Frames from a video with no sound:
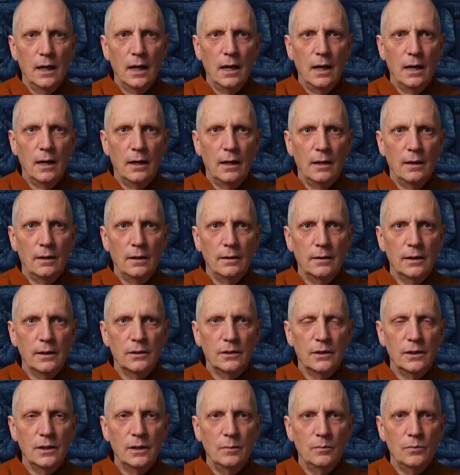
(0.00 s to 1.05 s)
Uh, it
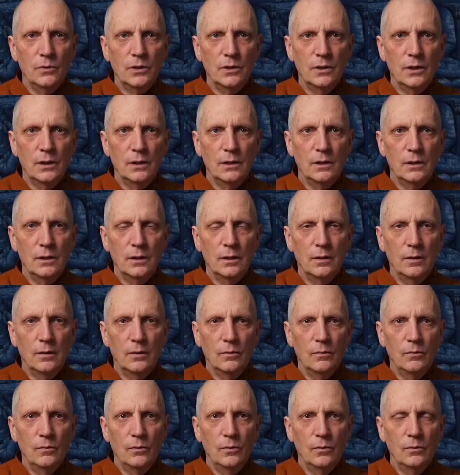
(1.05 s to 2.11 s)
seems that
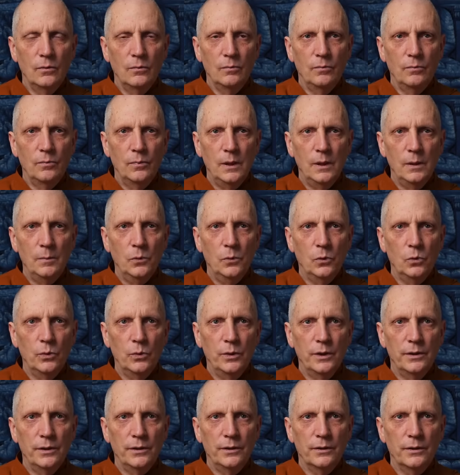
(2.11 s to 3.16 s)
people
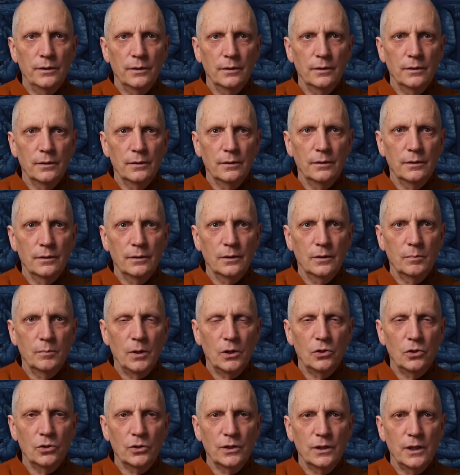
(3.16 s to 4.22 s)
with
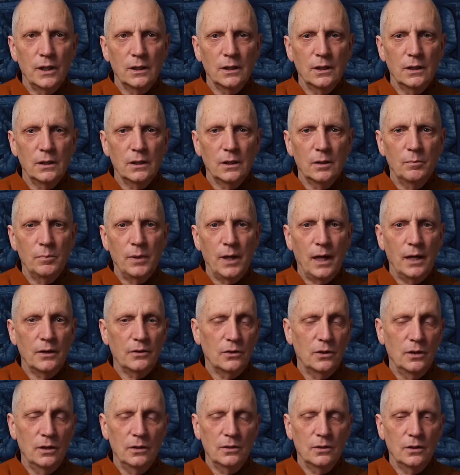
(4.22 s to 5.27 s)
special psychic
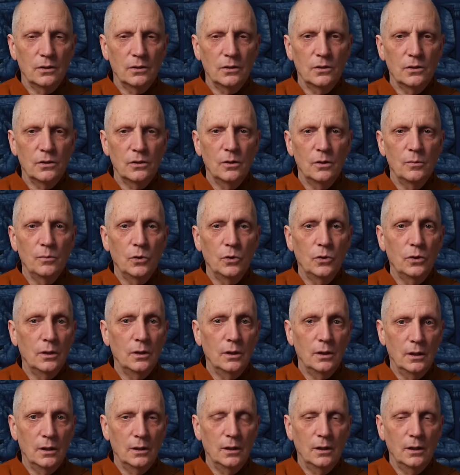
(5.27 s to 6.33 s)
capacities, such as the Buddha
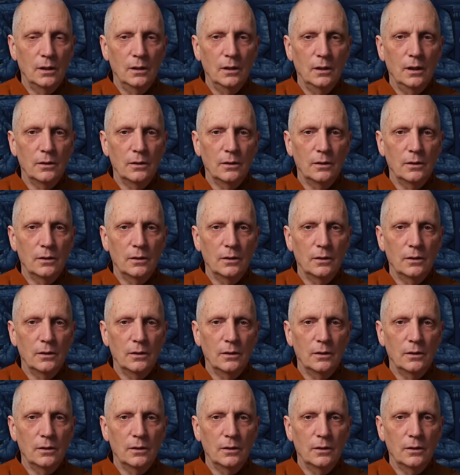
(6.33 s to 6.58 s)
and, and